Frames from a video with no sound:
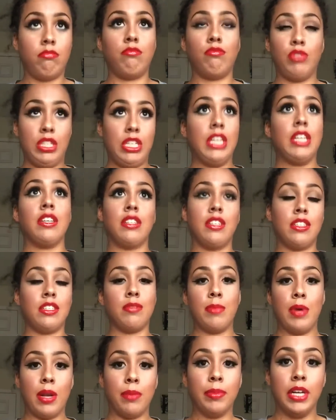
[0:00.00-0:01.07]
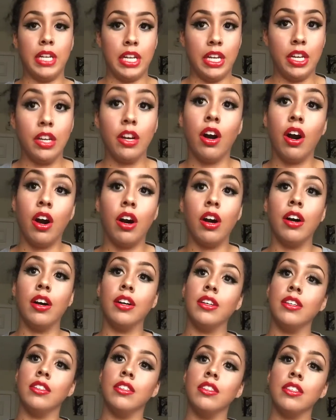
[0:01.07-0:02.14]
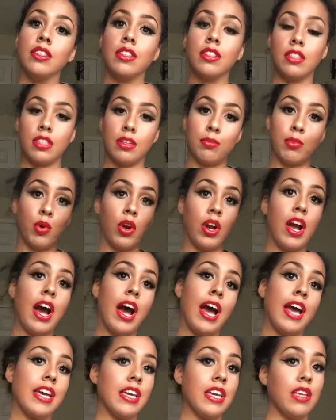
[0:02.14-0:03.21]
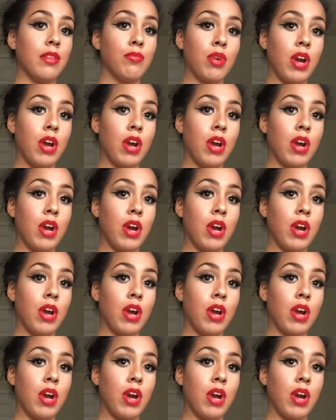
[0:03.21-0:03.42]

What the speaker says: ridiculous amount of money on the more high-end